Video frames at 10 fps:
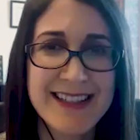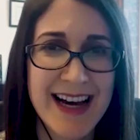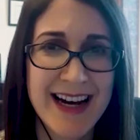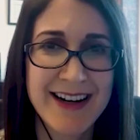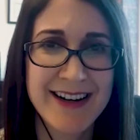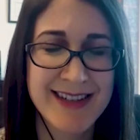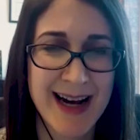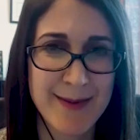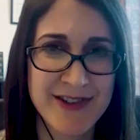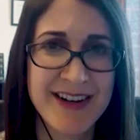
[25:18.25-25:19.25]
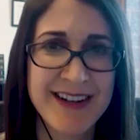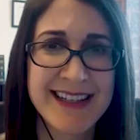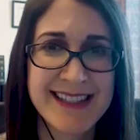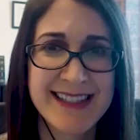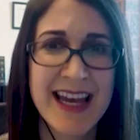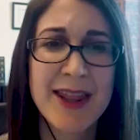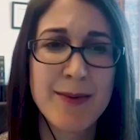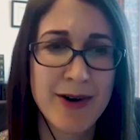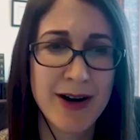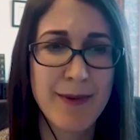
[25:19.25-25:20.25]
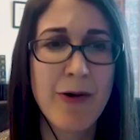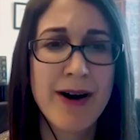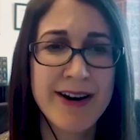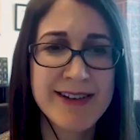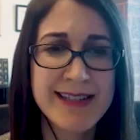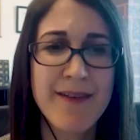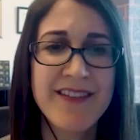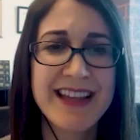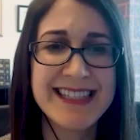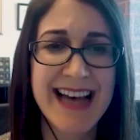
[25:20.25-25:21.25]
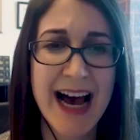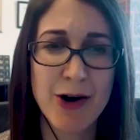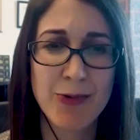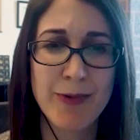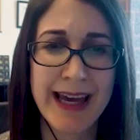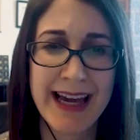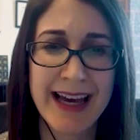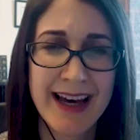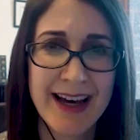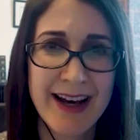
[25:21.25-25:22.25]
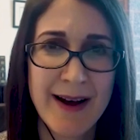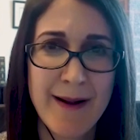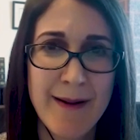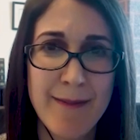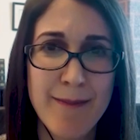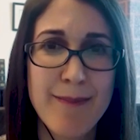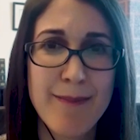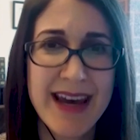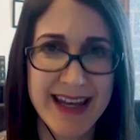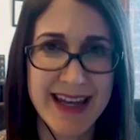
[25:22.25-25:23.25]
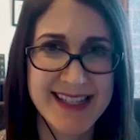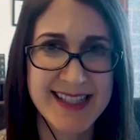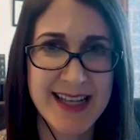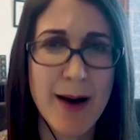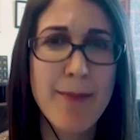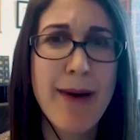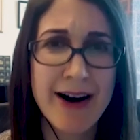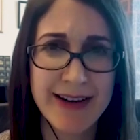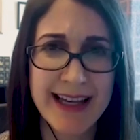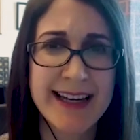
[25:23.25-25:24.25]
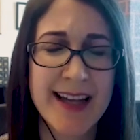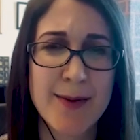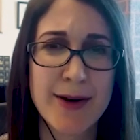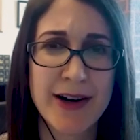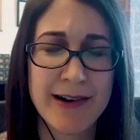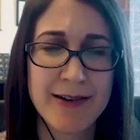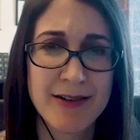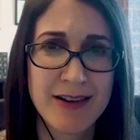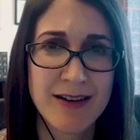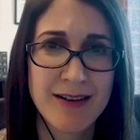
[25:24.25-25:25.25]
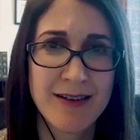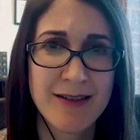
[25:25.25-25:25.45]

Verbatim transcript: an entire chapter on this in the book, but what are some of the downwing myths about economic growth?